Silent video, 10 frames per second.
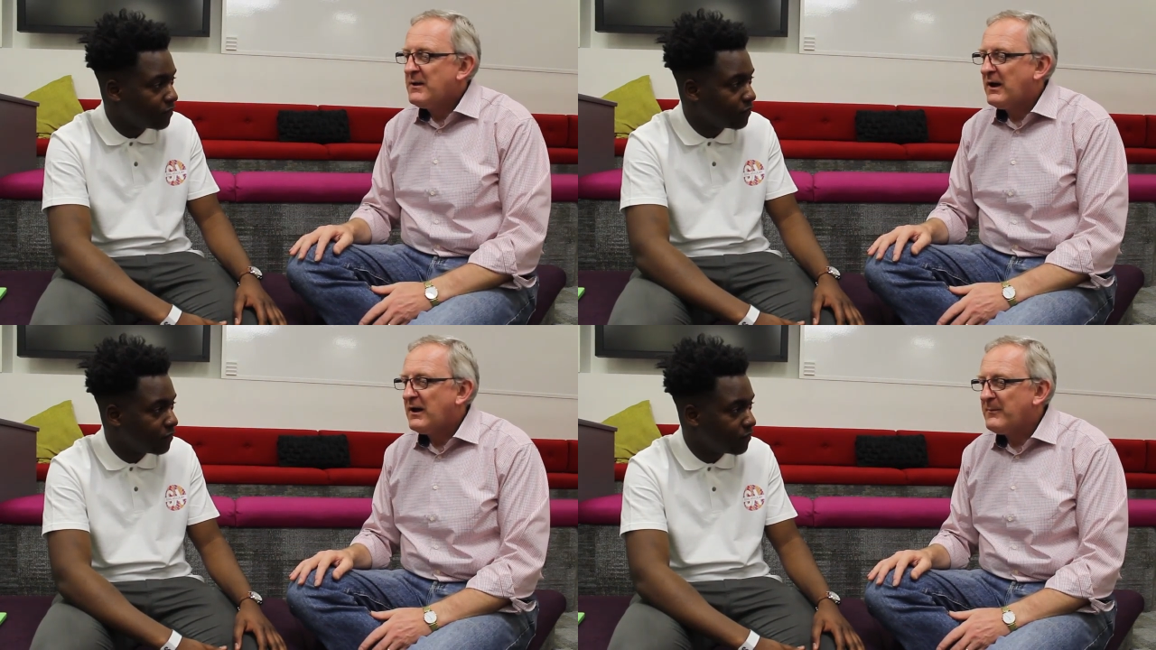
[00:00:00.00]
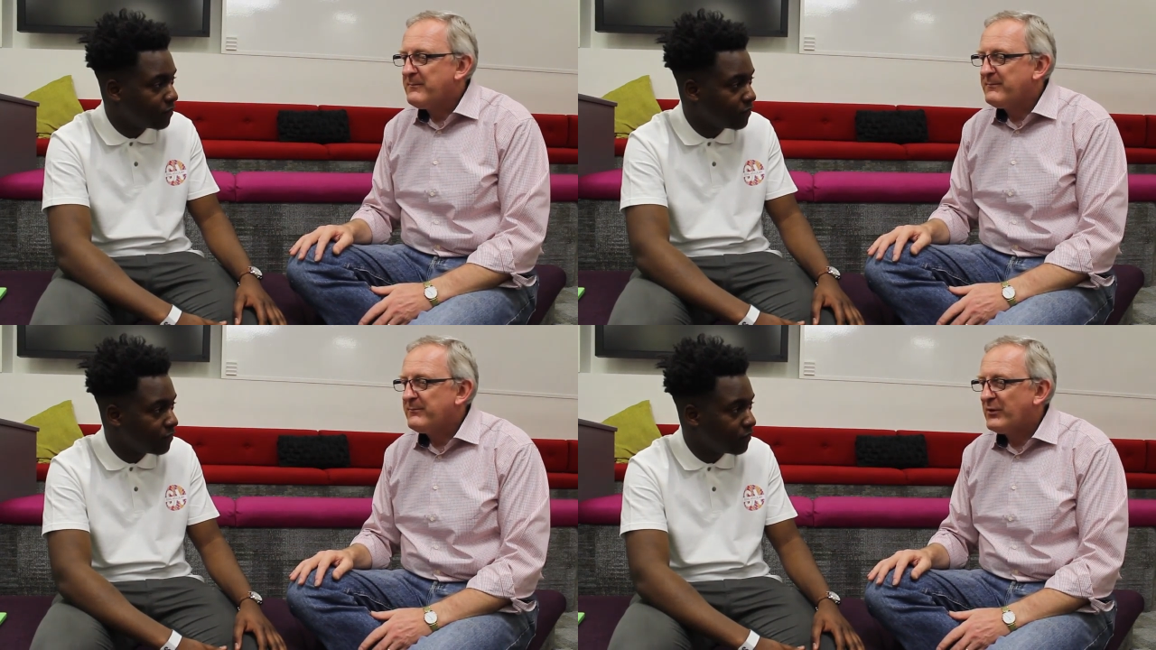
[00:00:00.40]

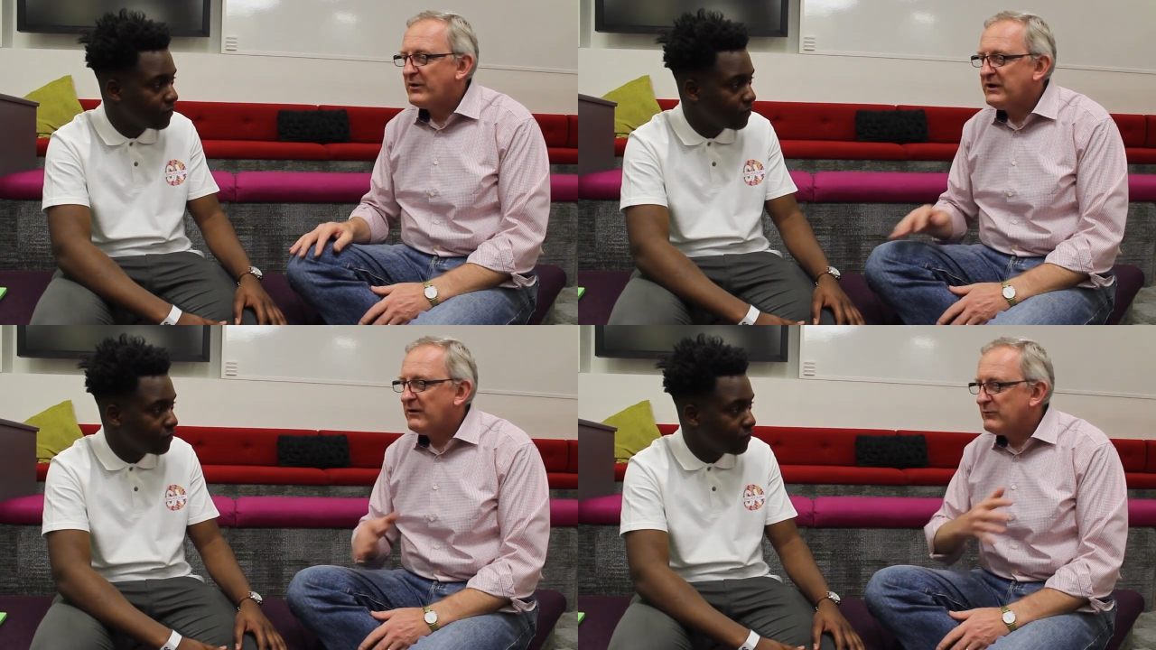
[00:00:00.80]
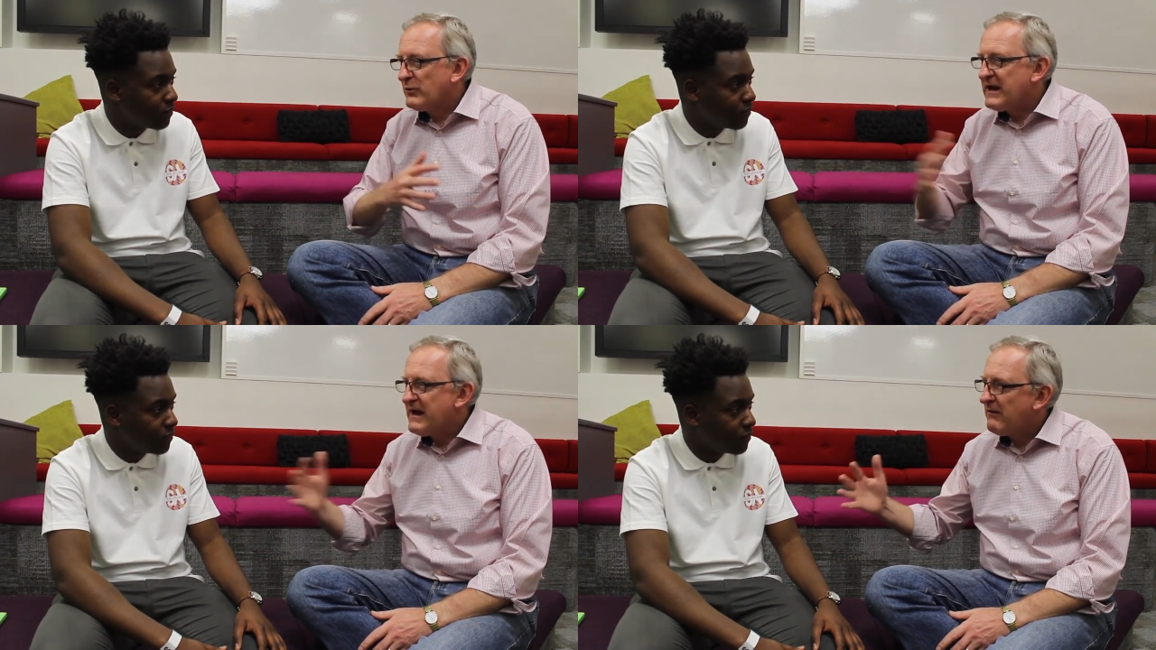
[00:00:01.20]
Speaker 1: um, but you know,
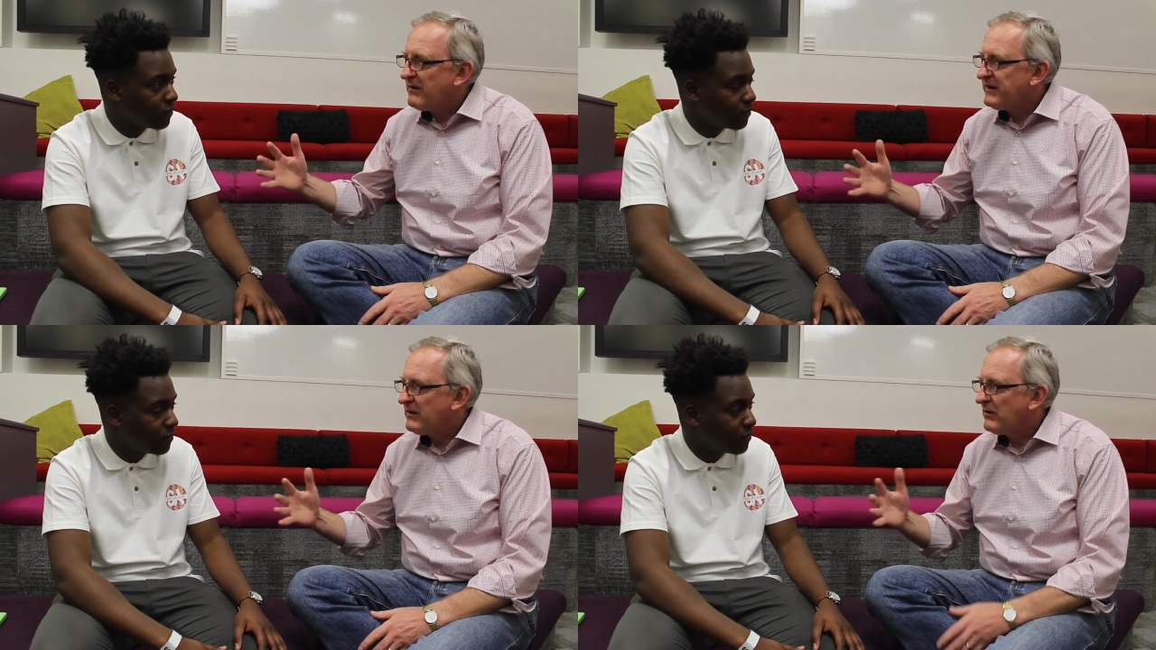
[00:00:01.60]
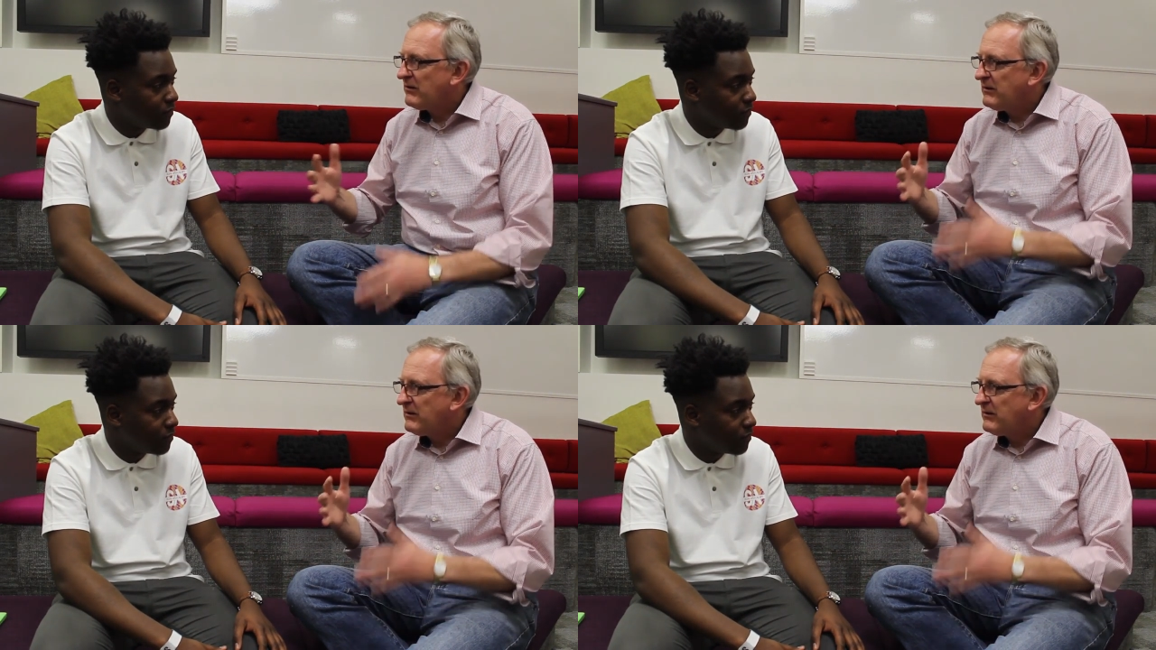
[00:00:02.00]
we're now I think